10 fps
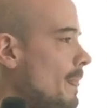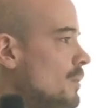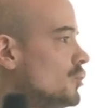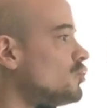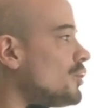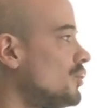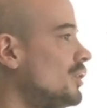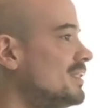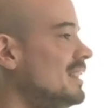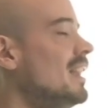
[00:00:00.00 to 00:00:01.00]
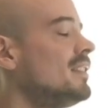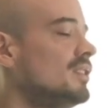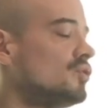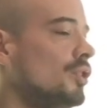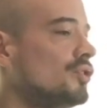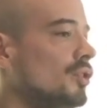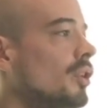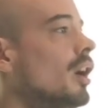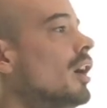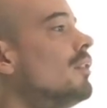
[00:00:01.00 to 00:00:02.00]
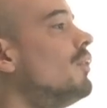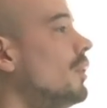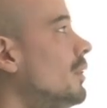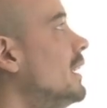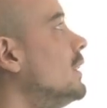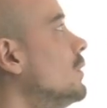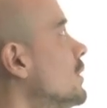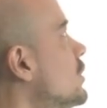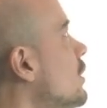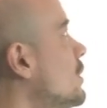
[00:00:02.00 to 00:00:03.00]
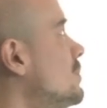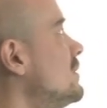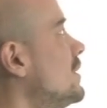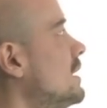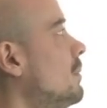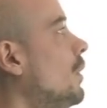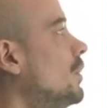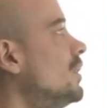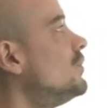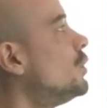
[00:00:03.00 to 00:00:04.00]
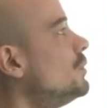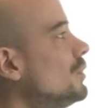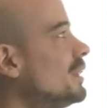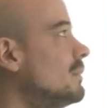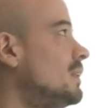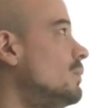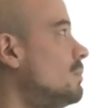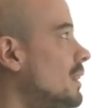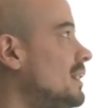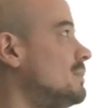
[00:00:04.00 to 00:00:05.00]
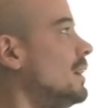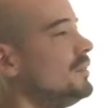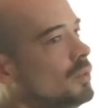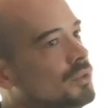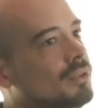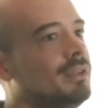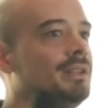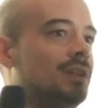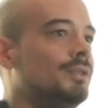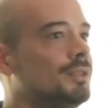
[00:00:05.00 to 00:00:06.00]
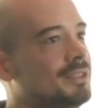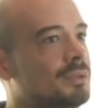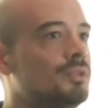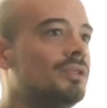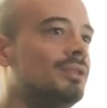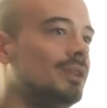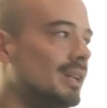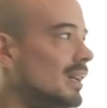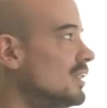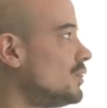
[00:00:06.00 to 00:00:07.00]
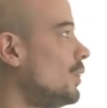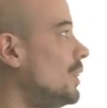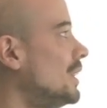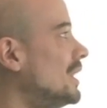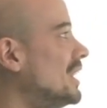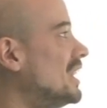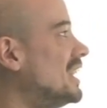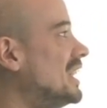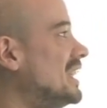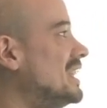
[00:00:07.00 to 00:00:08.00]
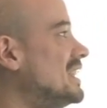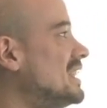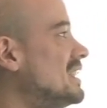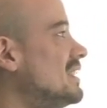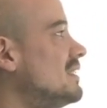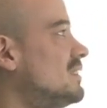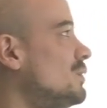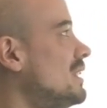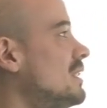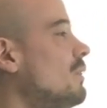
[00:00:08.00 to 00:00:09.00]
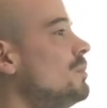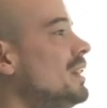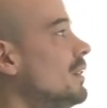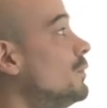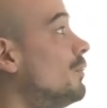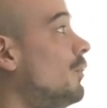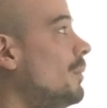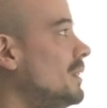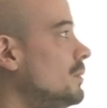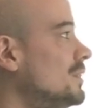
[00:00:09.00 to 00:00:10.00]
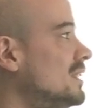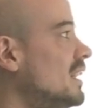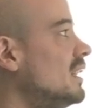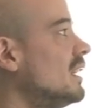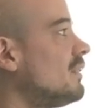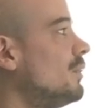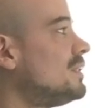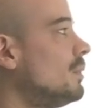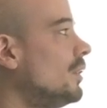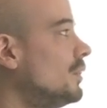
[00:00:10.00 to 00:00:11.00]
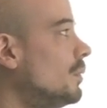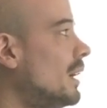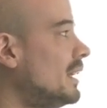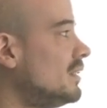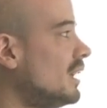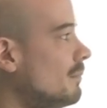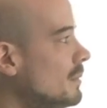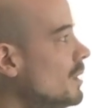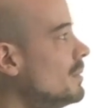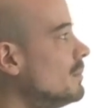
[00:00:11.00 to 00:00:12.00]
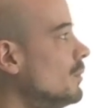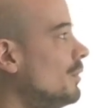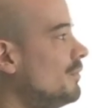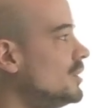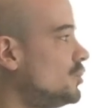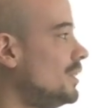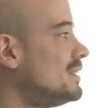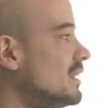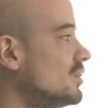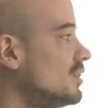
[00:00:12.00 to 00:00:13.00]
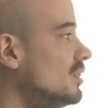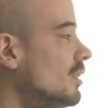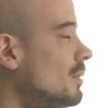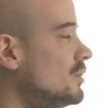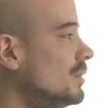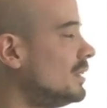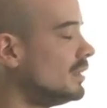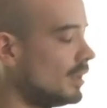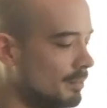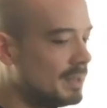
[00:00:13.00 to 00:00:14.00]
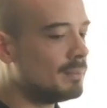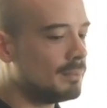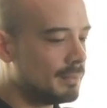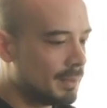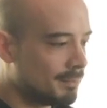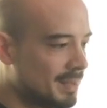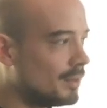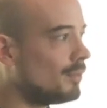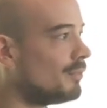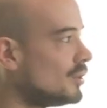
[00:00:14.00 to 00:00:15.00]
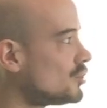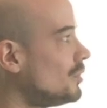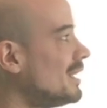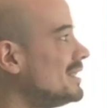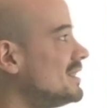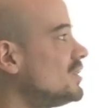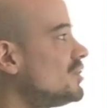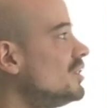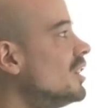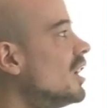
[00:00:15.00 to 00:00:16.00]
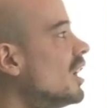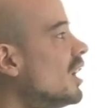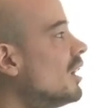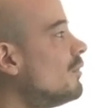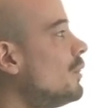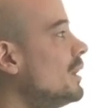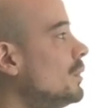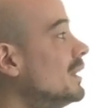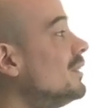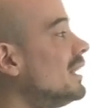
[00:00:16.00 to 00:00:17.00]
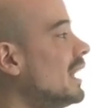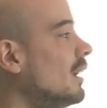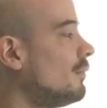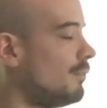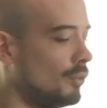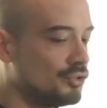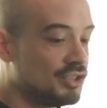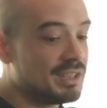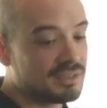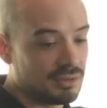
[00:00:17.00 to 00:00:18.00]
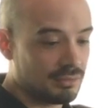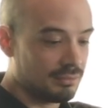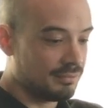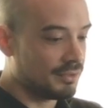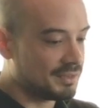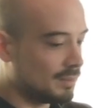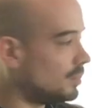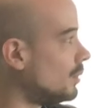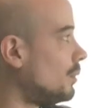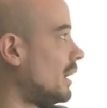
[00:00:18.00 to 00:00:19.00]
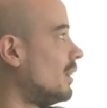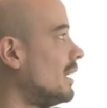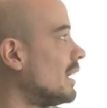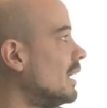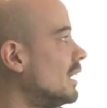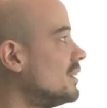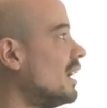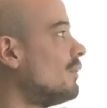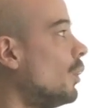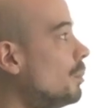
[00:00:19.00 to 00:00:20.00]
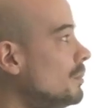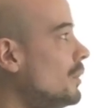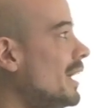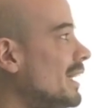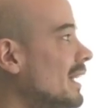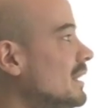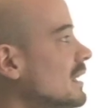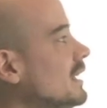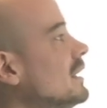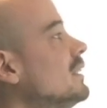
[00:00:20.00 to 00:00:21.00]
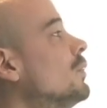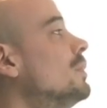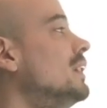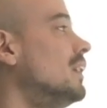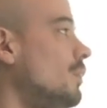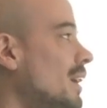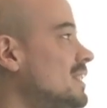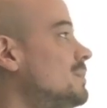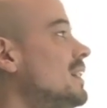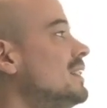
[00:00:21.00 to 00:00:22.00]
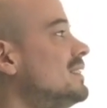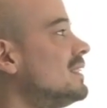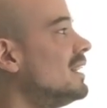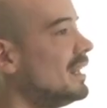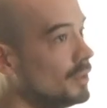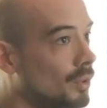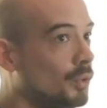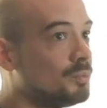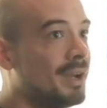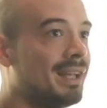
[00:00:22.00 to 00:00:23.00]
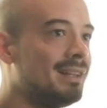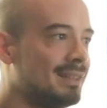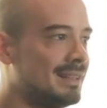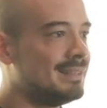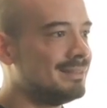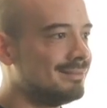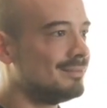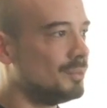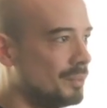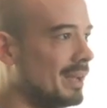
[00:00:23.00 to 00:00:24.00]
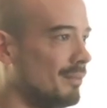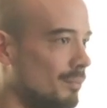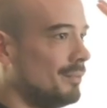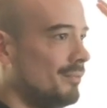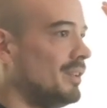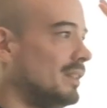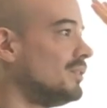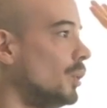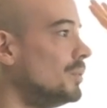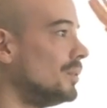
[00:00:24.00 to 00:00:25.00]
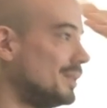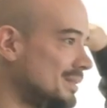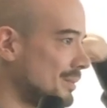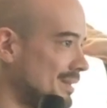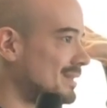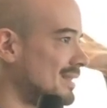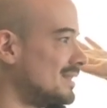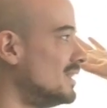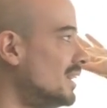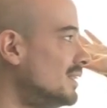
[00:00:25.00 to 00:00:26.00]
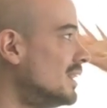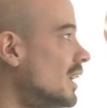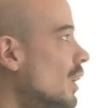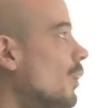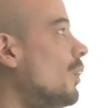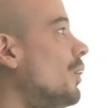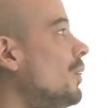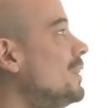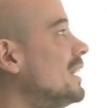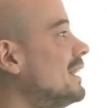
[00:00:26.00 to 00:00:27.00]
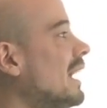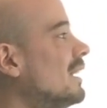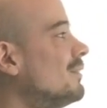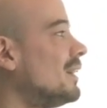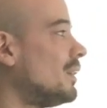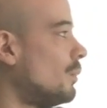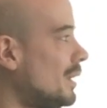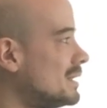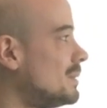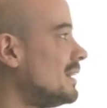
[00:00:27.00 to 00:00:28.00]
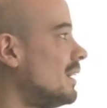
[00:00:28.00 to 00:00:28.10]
structure, the syntactic structure of our language, which means, for example, a non-terminal can be replaced by a terminal and another non-terminal. So that would be kind of the format it would take. Like, for example, on the right, you have maybe a bit more visualization, a bit better visualization of what it would look like for JSON, for example, where like you have an open bracket, it can either be a white space and a closed bracket, and then we've hit the terminal, and so it's done. Or we can have like a white space,